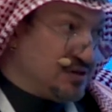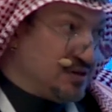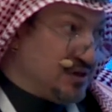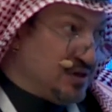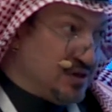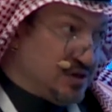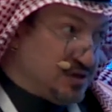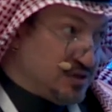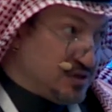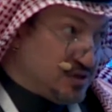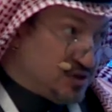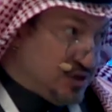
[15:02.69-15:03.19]

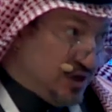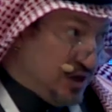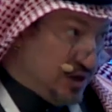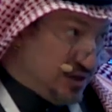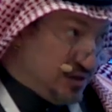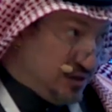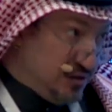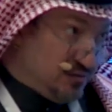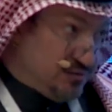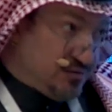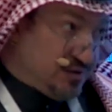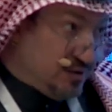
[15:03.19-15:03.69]

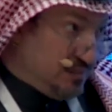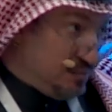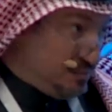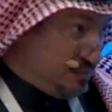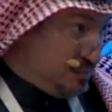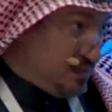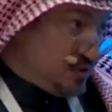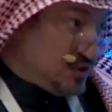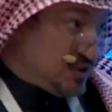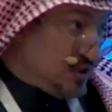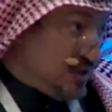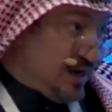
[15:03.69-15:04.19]
started from
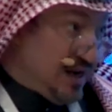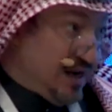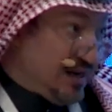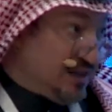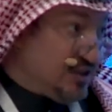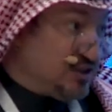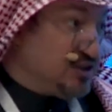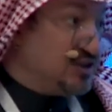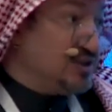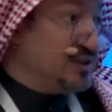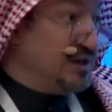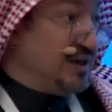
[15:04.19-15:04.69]

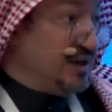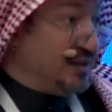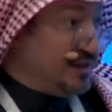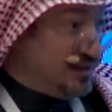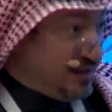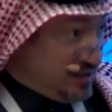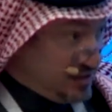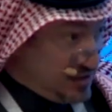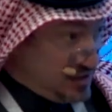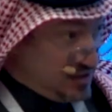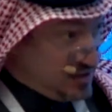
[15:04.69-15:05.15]
scratch, and this